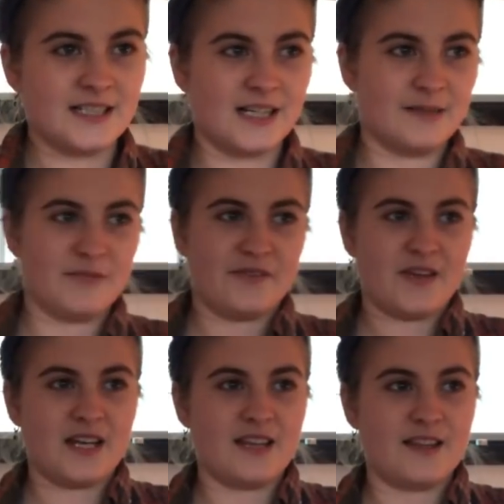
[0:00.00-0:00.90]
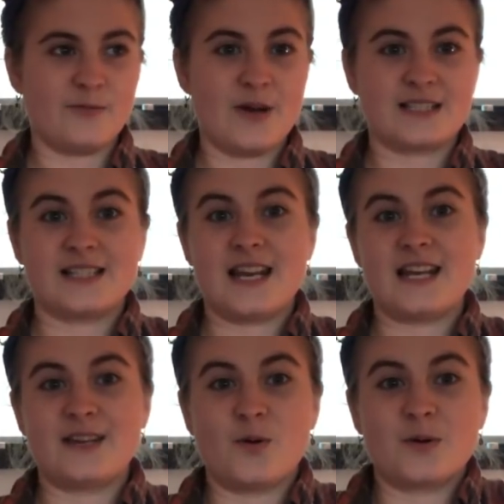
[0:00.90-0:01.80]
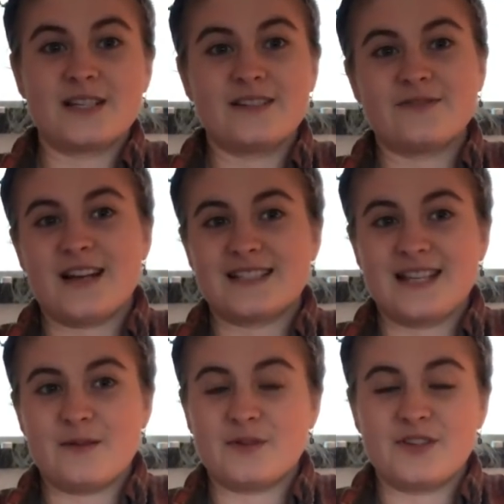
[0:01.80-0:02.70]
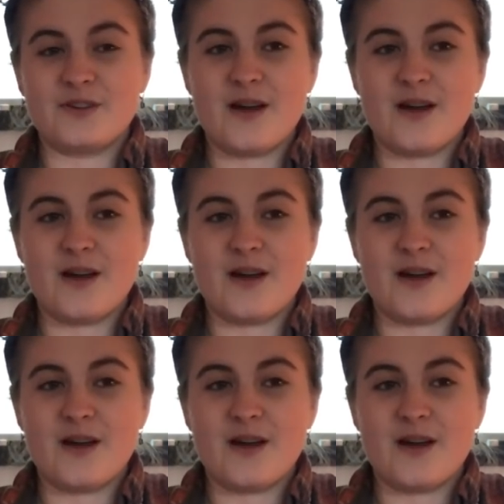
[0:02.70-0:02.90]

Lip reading: if anything resonated or didn't resonate with you.